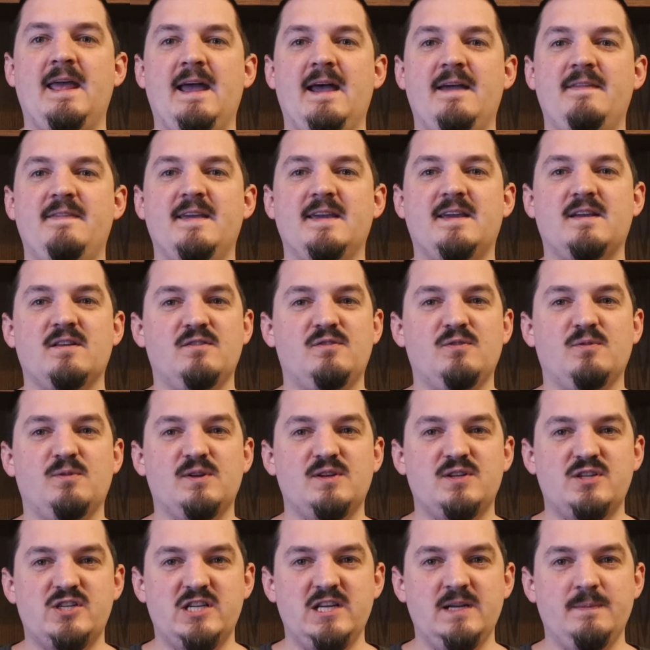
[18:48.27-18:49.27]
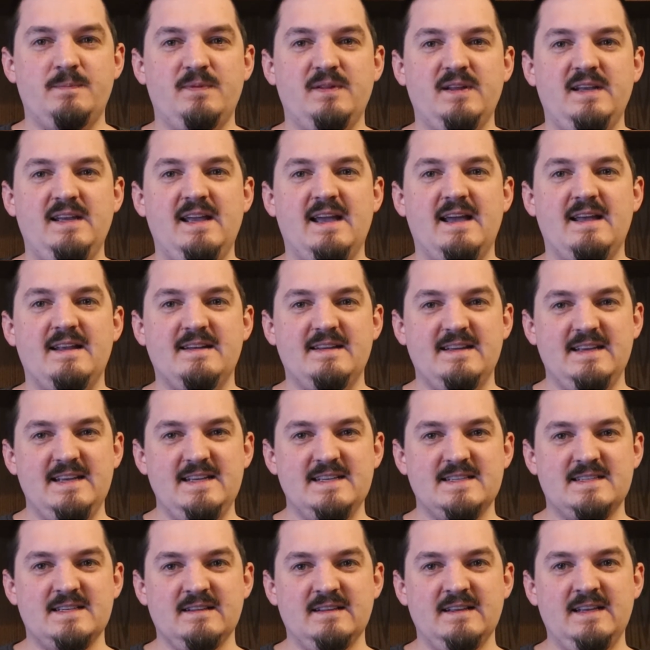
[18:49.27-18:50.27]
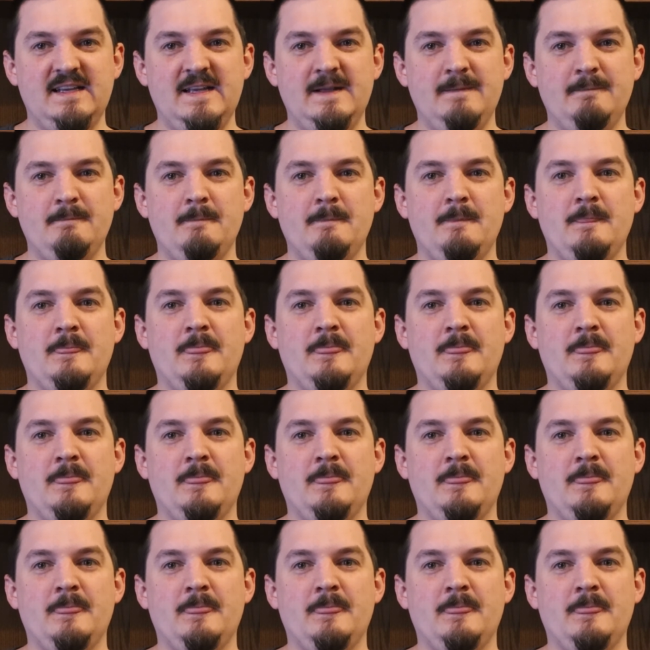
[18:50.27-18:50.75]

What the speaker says: and they can do it cheaply and easily,